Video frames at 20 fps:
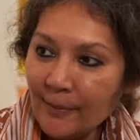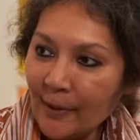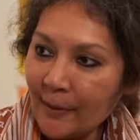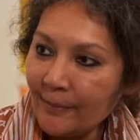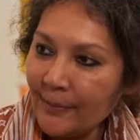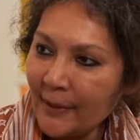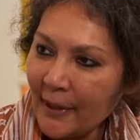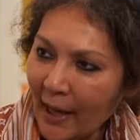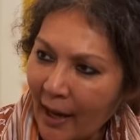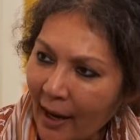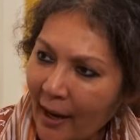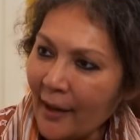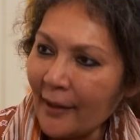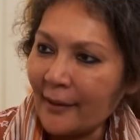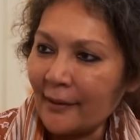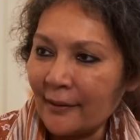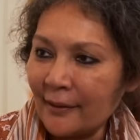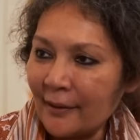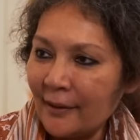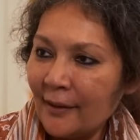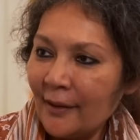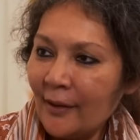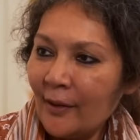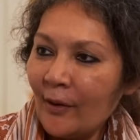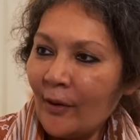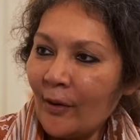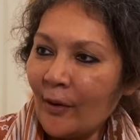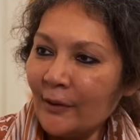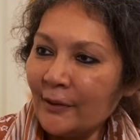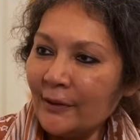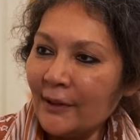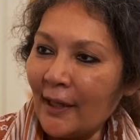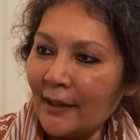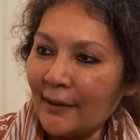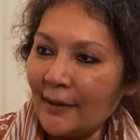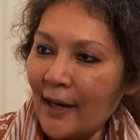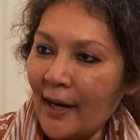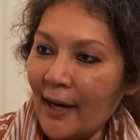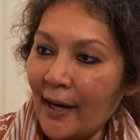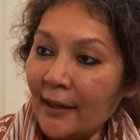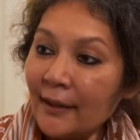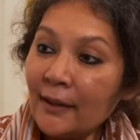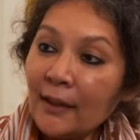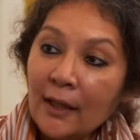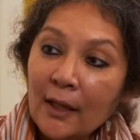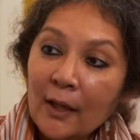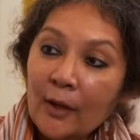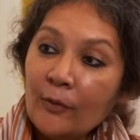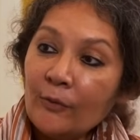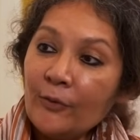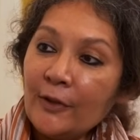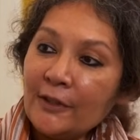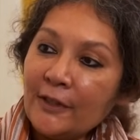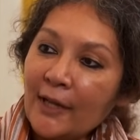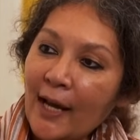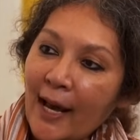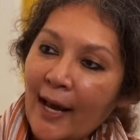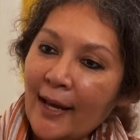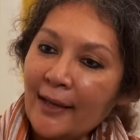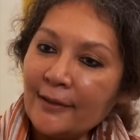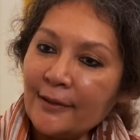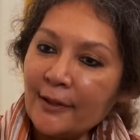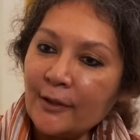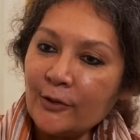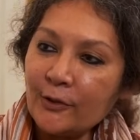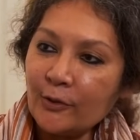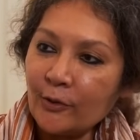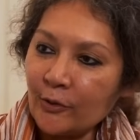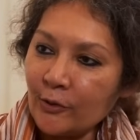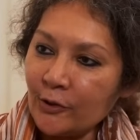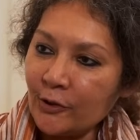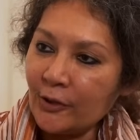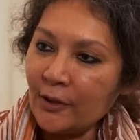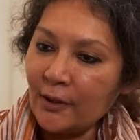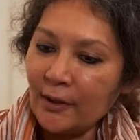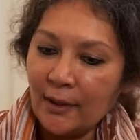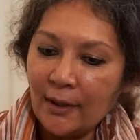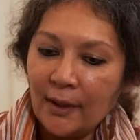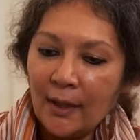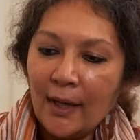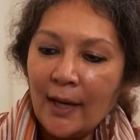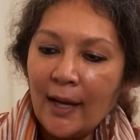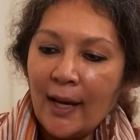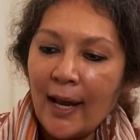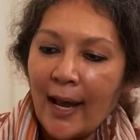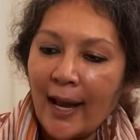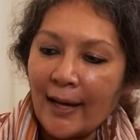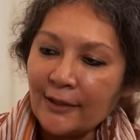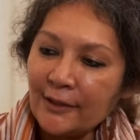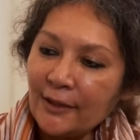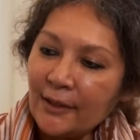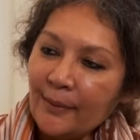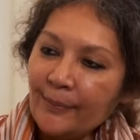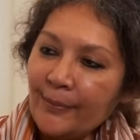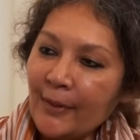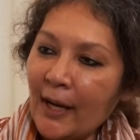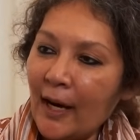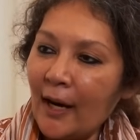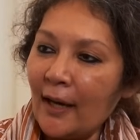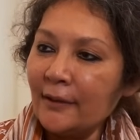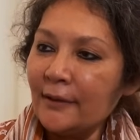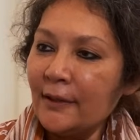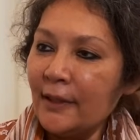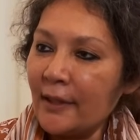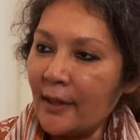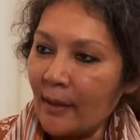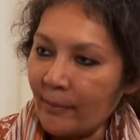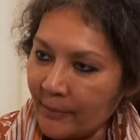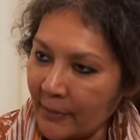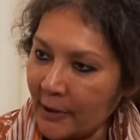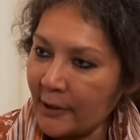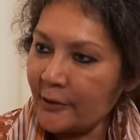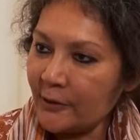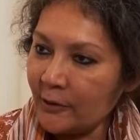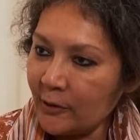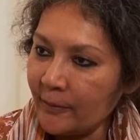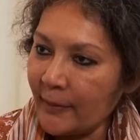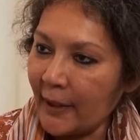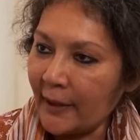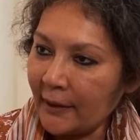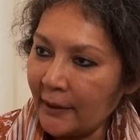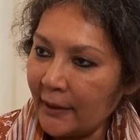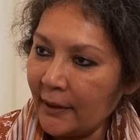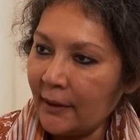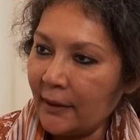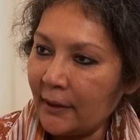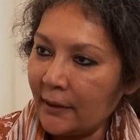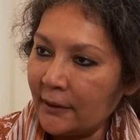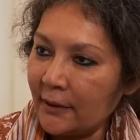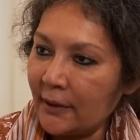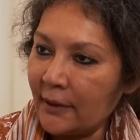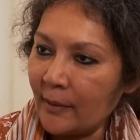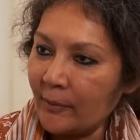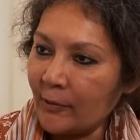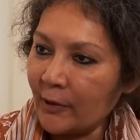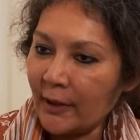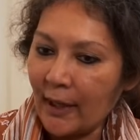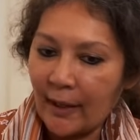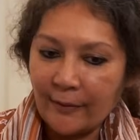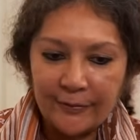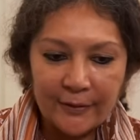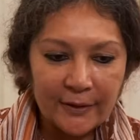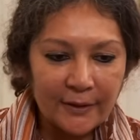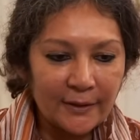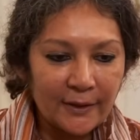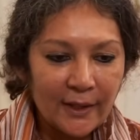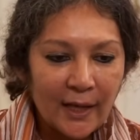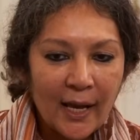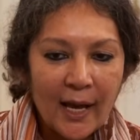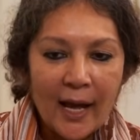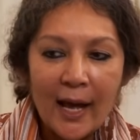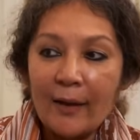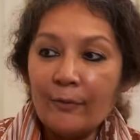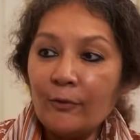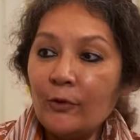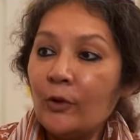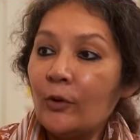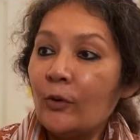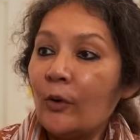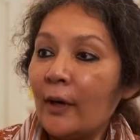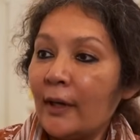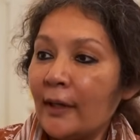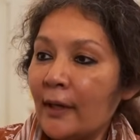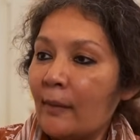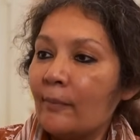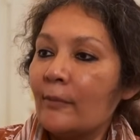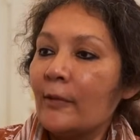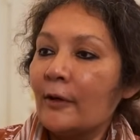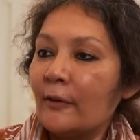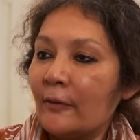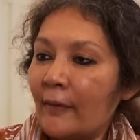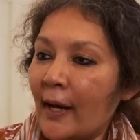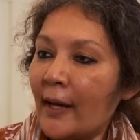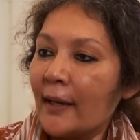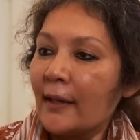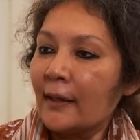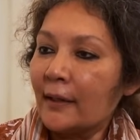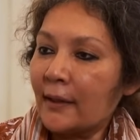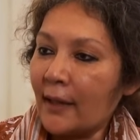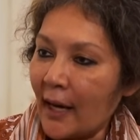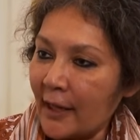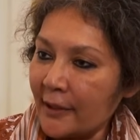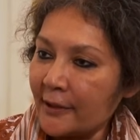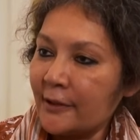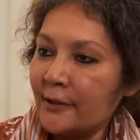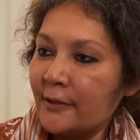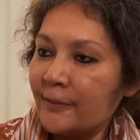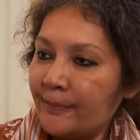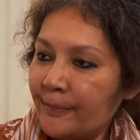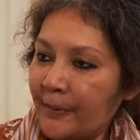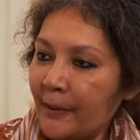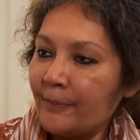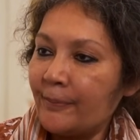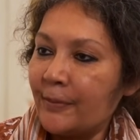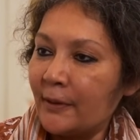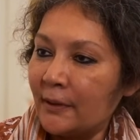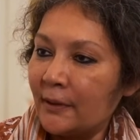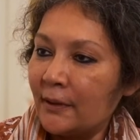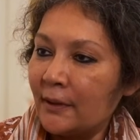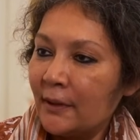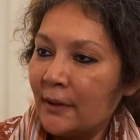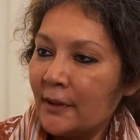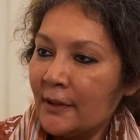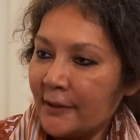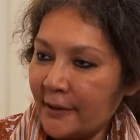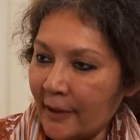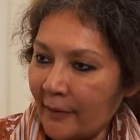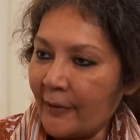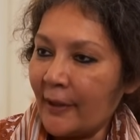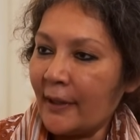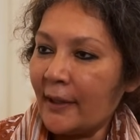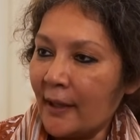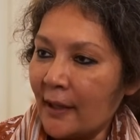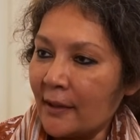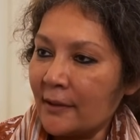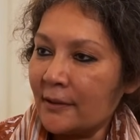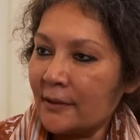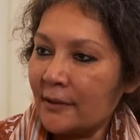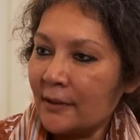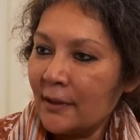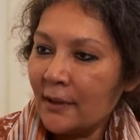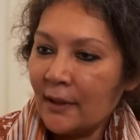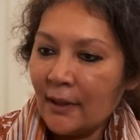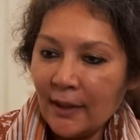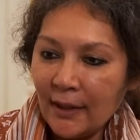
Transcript: But Bihar, on the other hand, which has a social, Bihar, the numbers numerically, the demographics have lower number of high caste people, Savarnas.